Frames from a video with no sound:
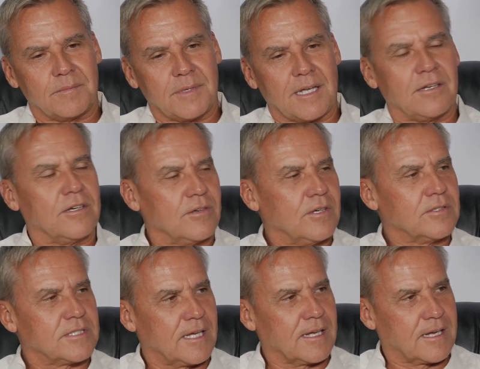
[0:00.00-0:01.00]
A
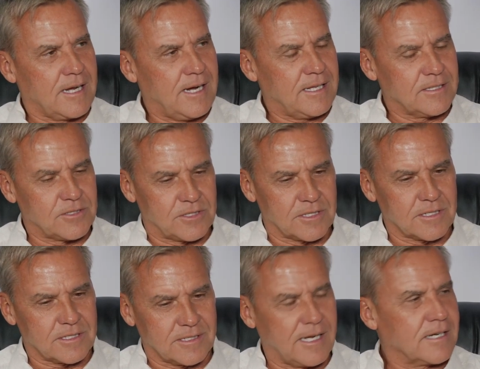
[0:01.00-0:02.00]

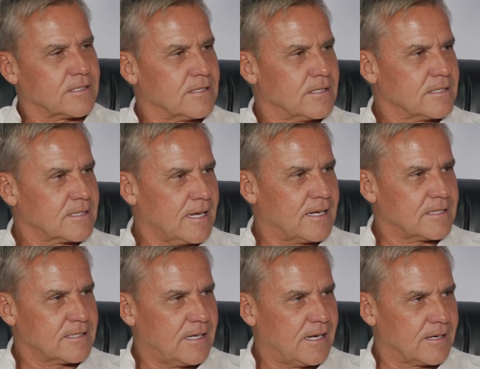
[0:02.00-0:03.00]
neuropsychologist, Dr. Scott
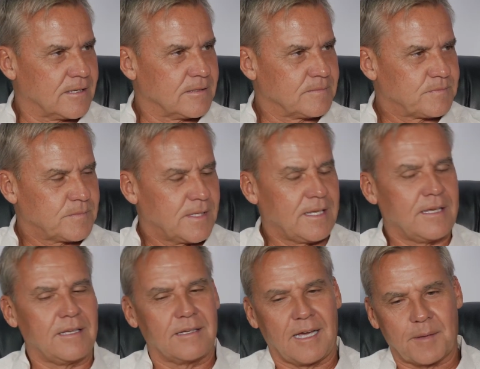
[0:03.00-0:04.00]
Sauter,
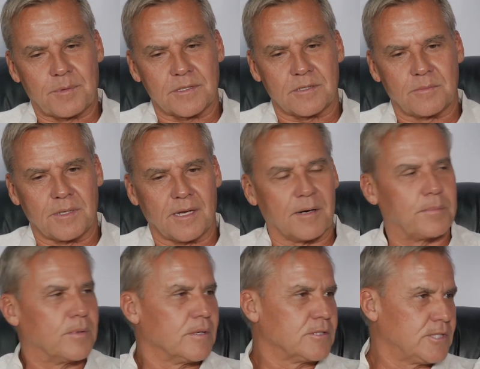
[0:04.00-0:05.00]
he happens to be our
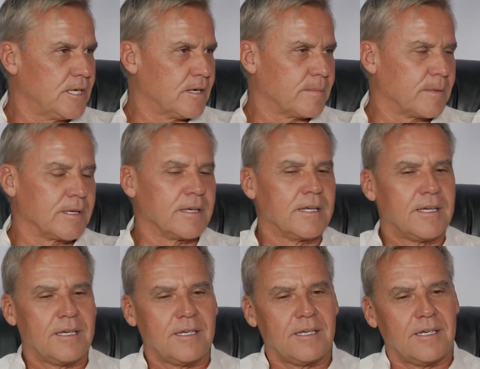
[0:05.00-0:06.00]
board chairman,
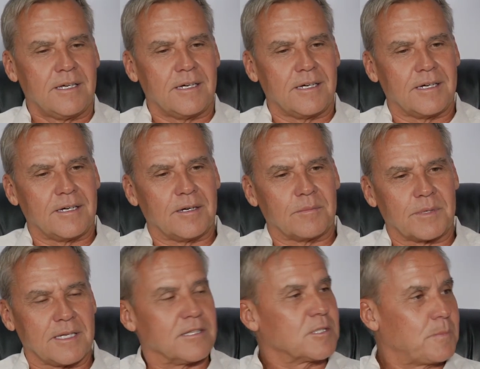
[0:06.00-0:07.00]

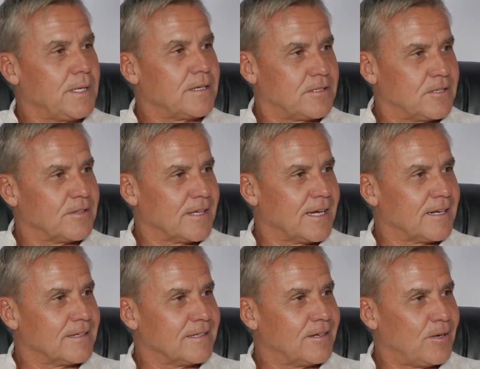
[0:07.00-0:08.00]
can speak to that
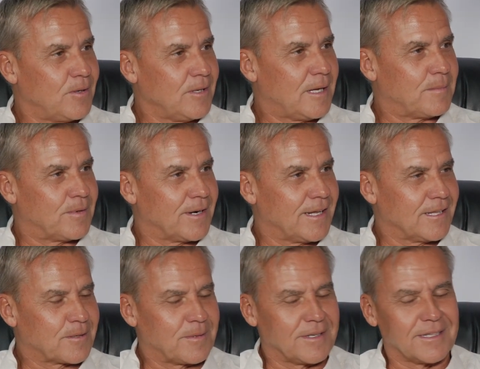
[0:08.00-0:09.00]
a whole lot more
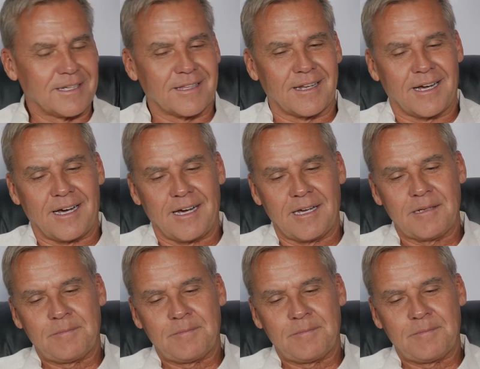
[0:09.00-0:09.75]
eloquently than I.